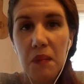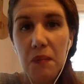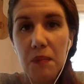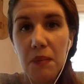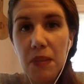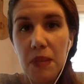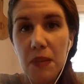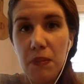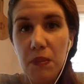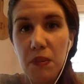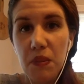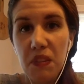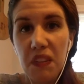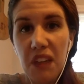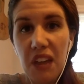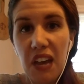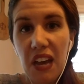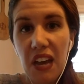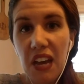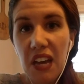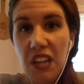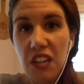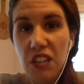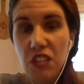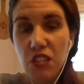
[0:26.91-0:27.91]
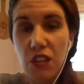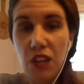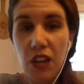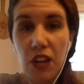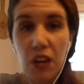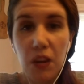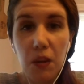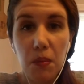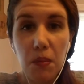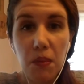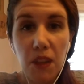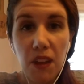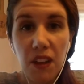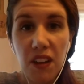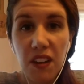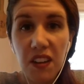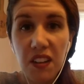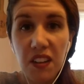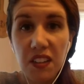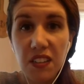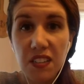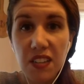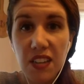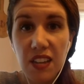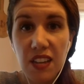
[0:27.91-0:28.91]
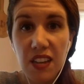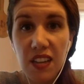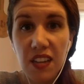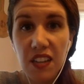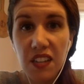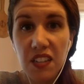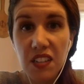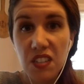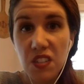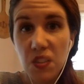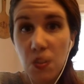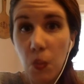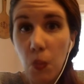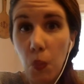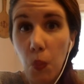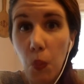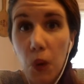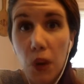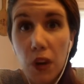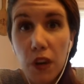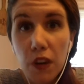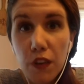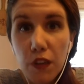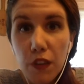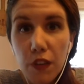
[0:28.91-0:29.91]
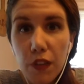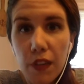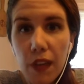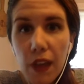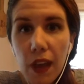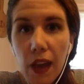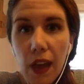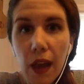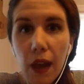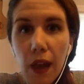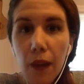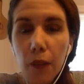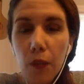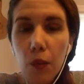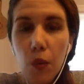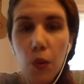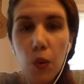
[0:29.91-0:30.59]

people that try your product and it doesn't work for them,